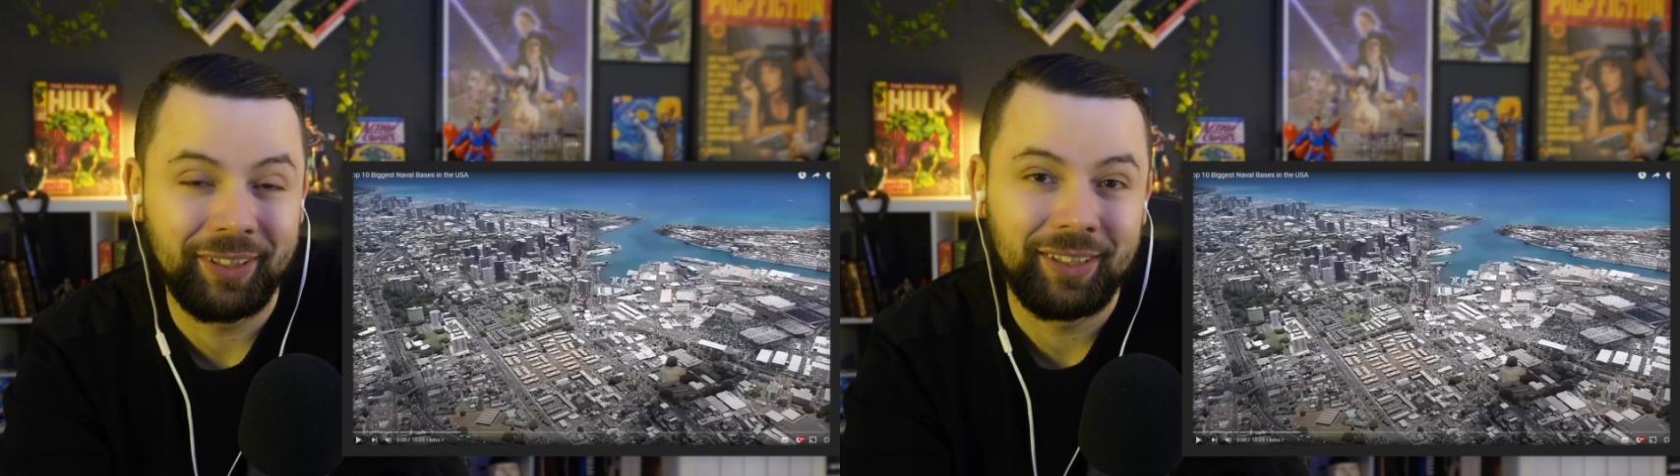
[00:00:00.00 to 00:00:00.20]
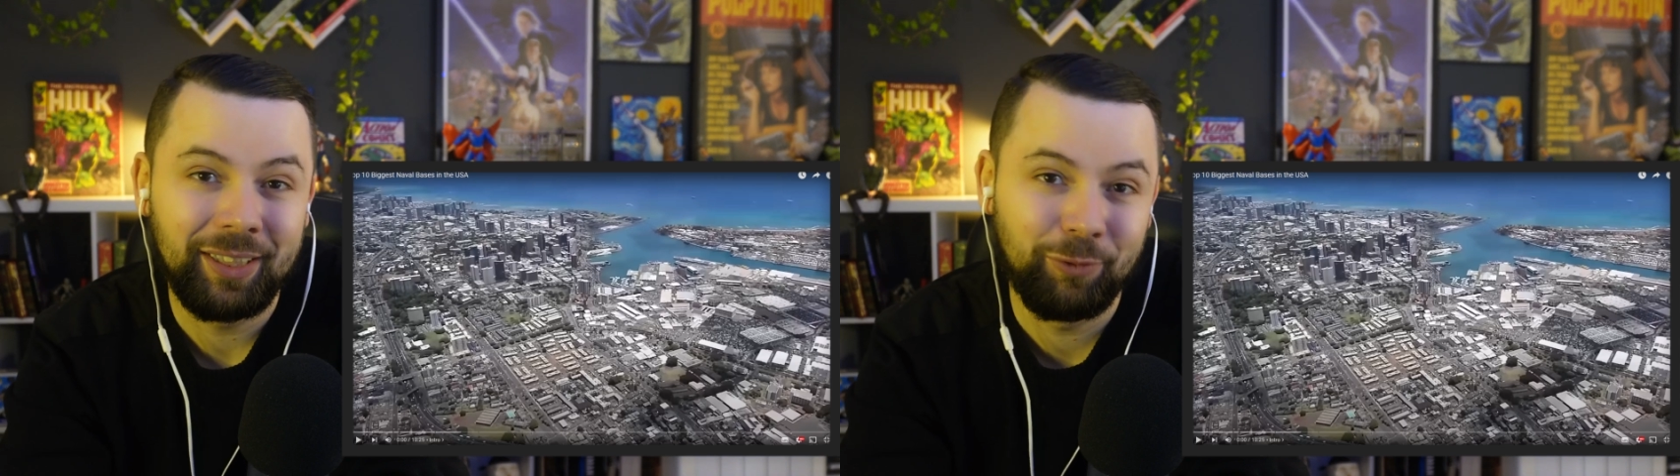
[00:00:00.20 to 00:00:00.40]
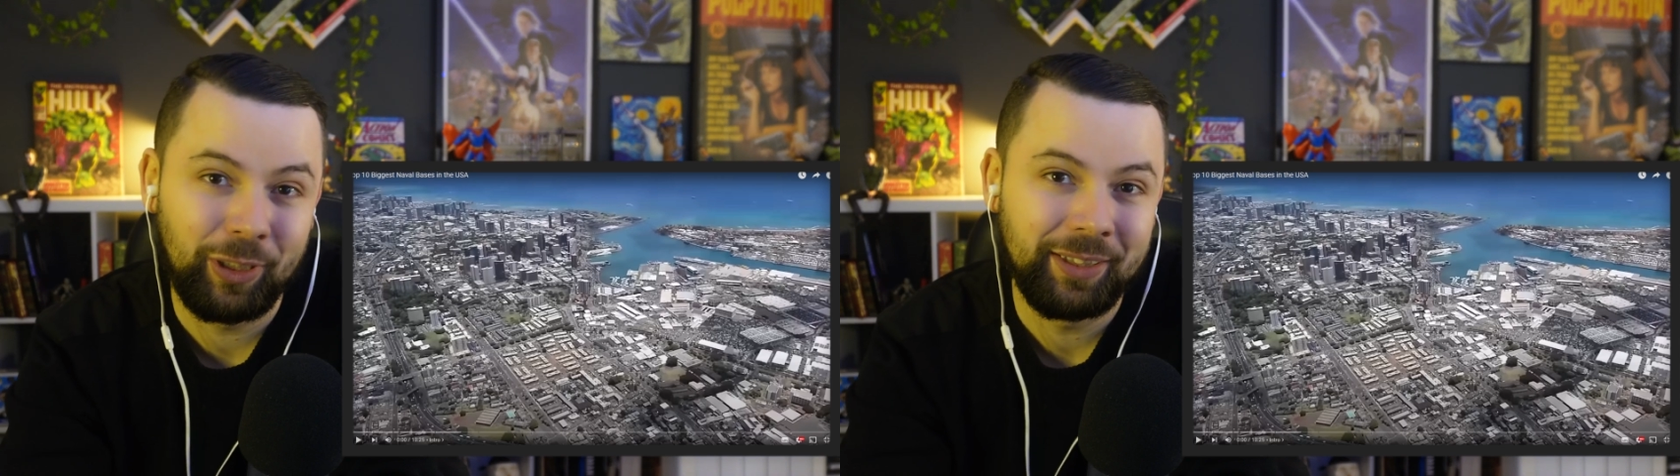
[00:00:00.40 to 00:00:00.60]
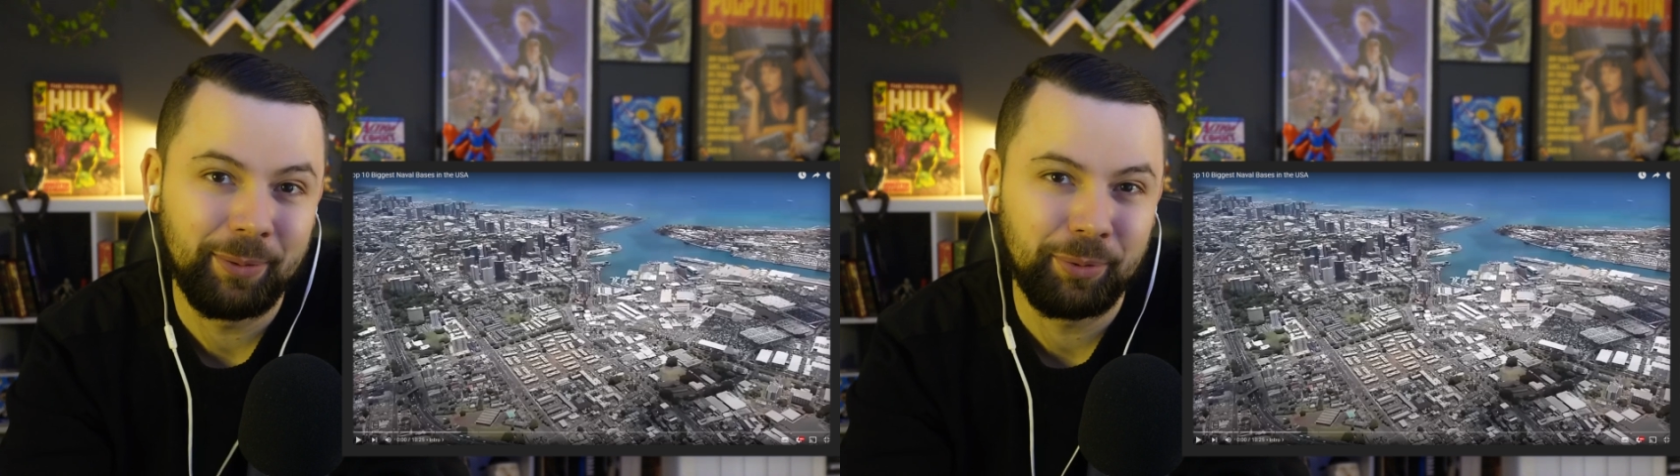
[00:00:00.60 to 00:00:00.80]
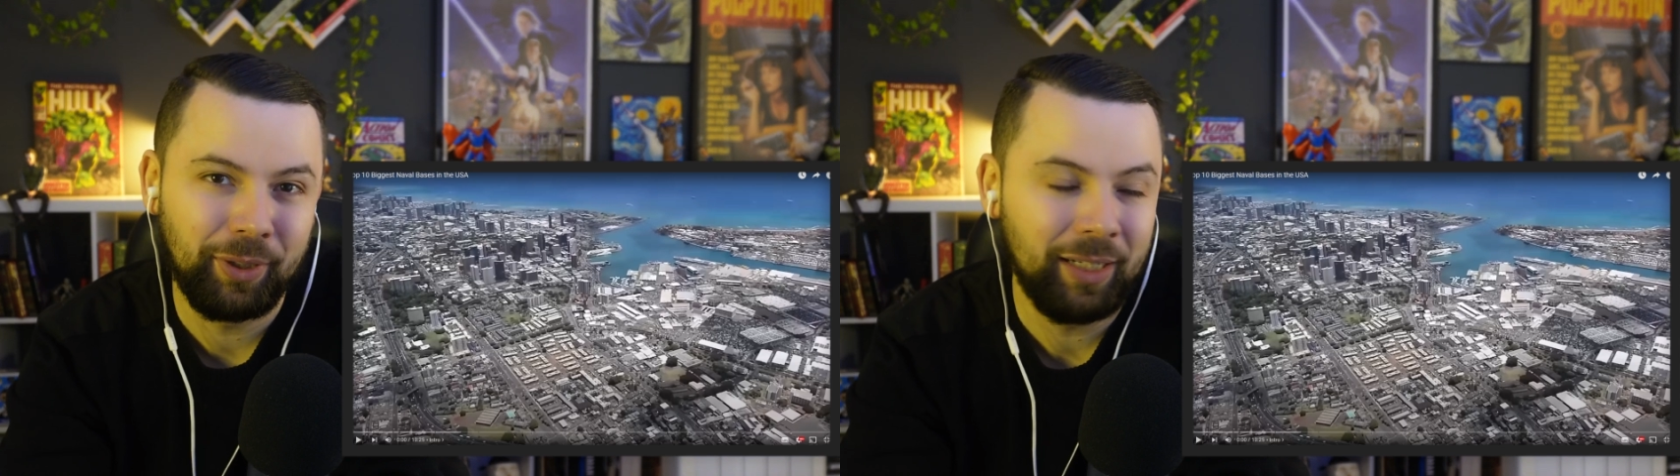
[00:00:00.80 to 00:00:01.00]
If you can
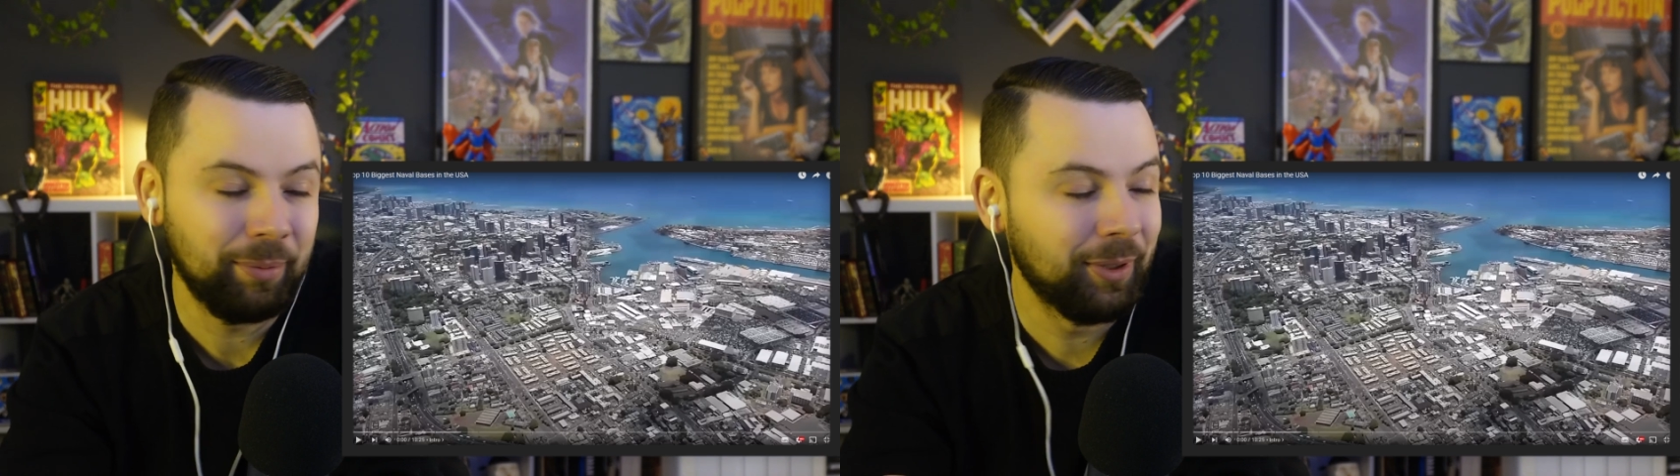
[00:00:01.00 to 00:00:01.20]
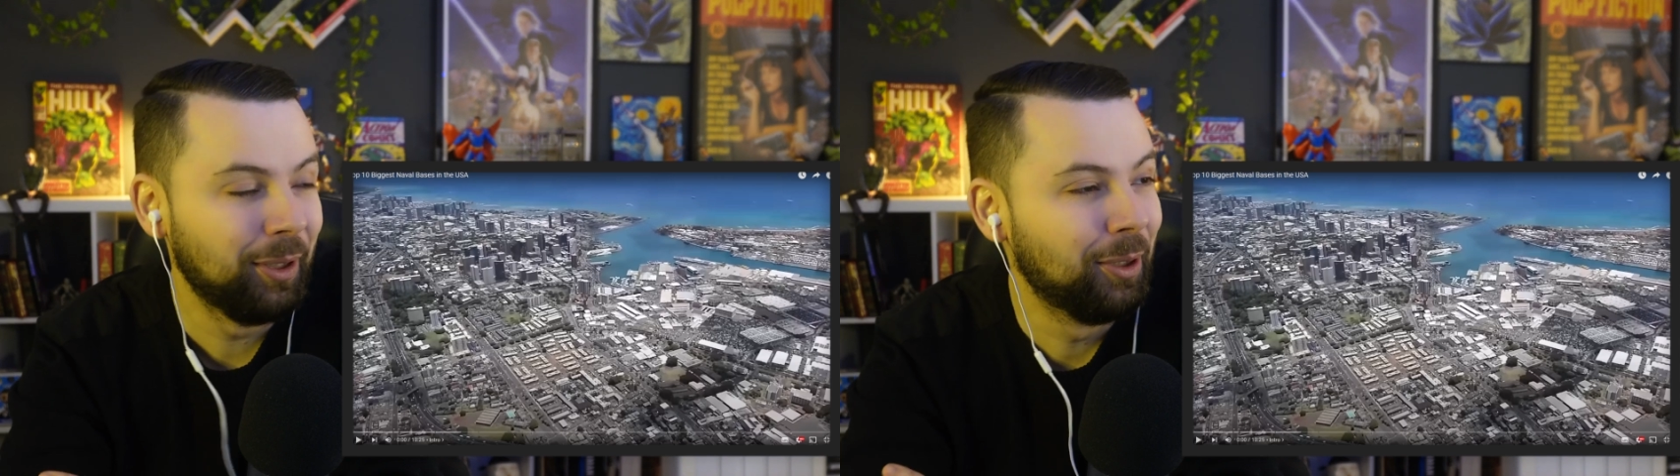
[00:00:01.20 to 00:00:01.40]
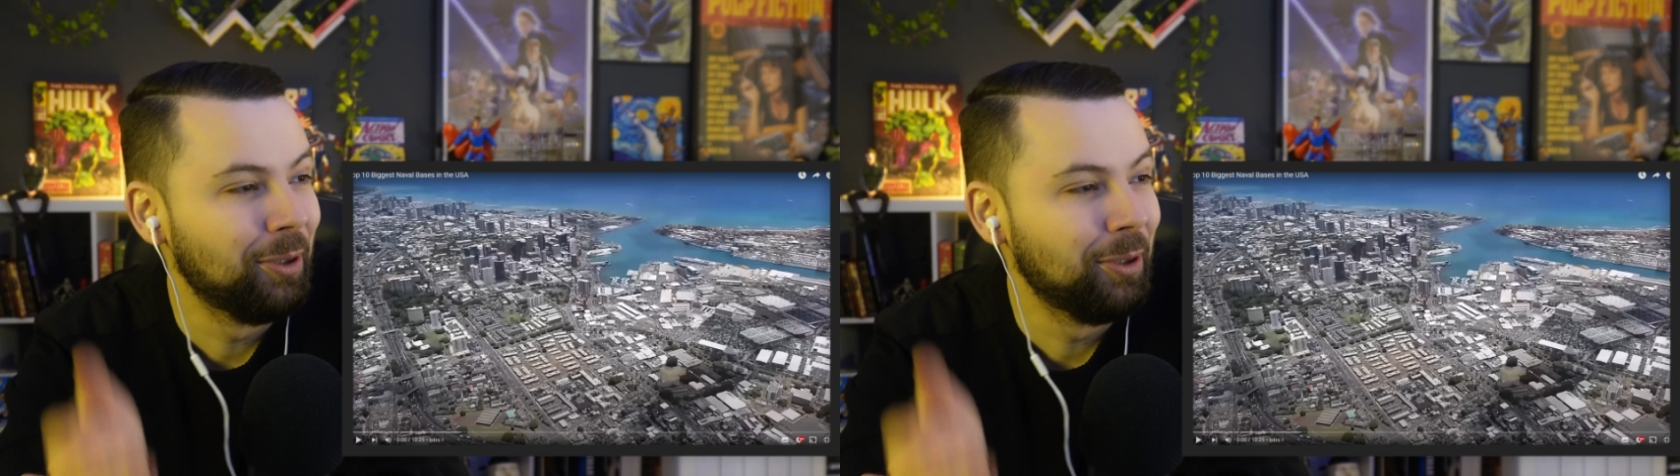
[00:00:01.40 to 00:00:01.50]
subscribe,